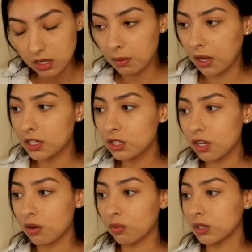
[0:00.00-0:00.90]
Damn, I just
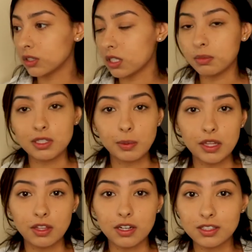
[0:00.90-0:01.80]
got real deep into my
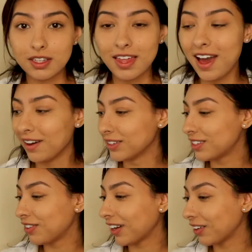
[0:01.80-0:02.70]
thoughts. That
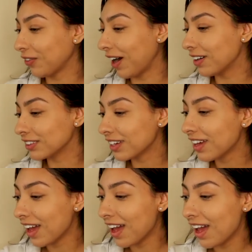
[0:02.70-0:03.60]
was fucking wild.
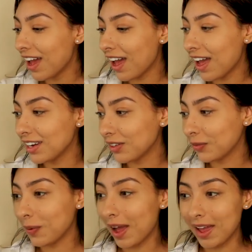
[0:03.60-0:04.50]

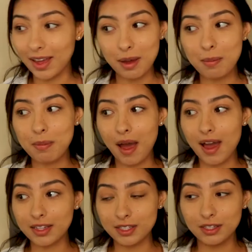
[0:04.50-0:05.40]
Anyway,
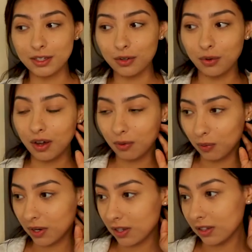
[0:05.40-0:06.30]
back to
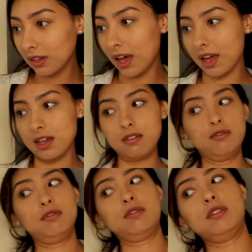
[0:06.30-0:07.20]
real
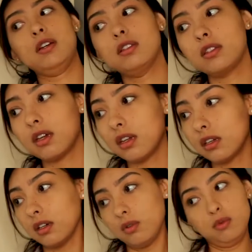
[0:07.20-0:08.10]
life. That's
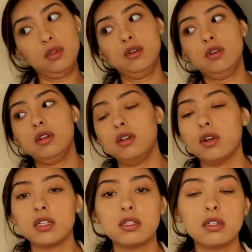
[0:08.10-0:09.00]
getting weird and
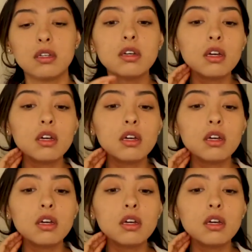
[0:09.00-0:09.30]
crazy.